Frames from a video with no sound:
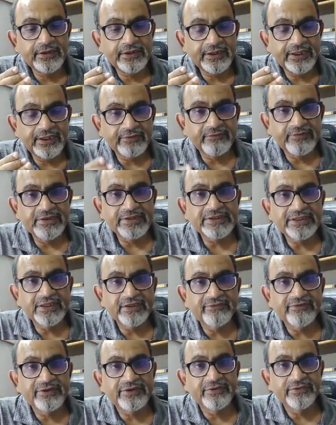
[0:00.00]
let me
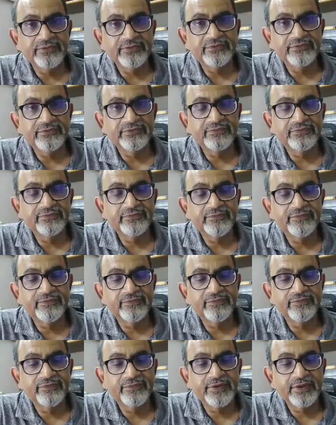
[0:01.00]
share with you
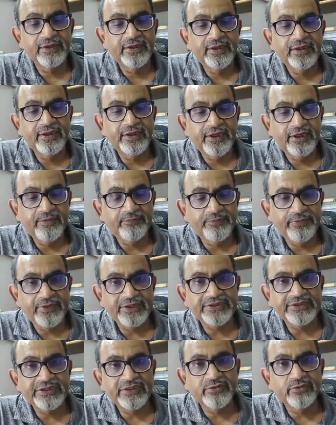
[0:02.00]
a
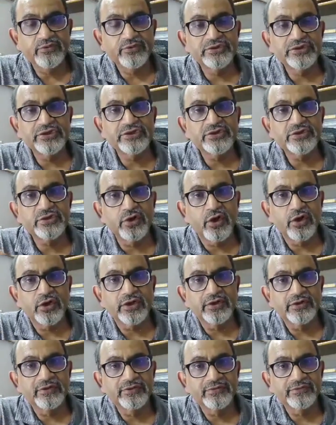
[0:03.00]
patient who is in shock.